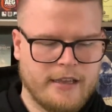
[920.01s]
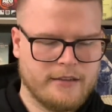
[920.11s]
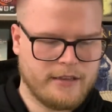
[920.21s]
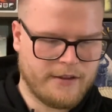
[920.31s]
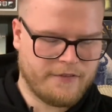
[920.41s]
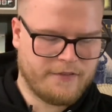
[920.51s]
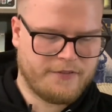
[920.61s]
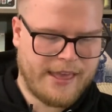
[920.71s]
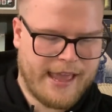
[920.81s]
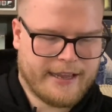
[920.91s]
Love
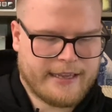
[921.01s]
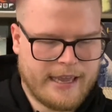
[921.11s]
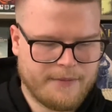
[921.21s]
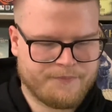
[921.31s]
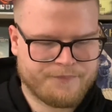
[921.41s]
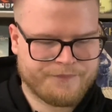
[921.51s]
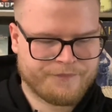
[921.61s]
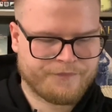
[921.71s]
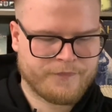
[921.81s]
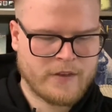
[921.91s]
that game.
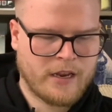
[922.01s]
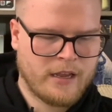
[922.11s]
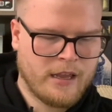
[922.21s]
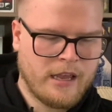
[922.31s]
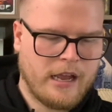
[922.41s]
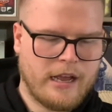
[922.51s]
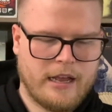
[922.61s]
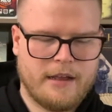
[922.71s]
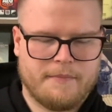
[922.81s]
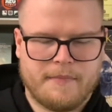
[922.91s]

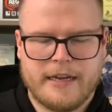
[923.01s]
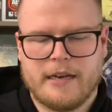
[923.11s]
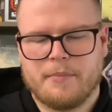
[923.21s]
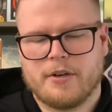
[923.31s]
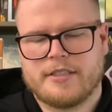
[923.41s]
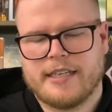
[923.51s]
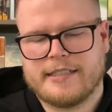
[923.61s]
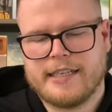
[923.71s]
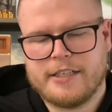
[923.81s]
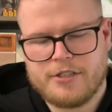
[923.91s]
My number
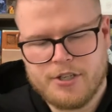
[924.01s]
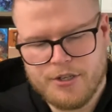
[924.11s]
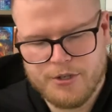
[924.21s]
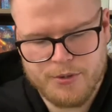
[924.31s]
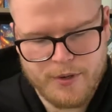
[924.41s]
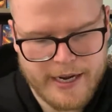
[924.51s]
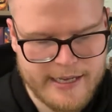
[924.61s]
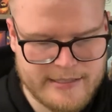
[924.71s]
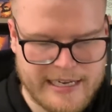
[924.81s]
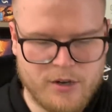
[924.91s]
62
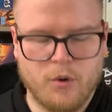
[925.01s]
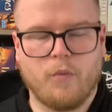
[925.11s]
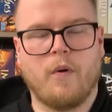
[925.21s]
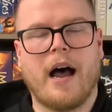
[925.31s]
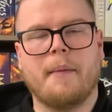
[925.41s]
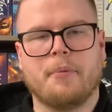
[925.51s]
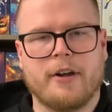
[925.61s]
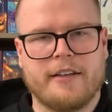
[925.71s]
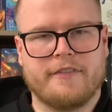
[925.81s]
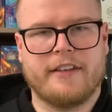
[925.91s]
is a
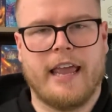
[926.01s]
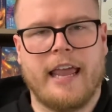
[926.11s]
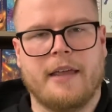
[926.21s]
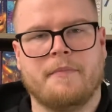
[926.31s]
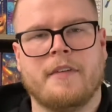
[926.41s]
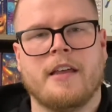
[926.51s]
cooperative game.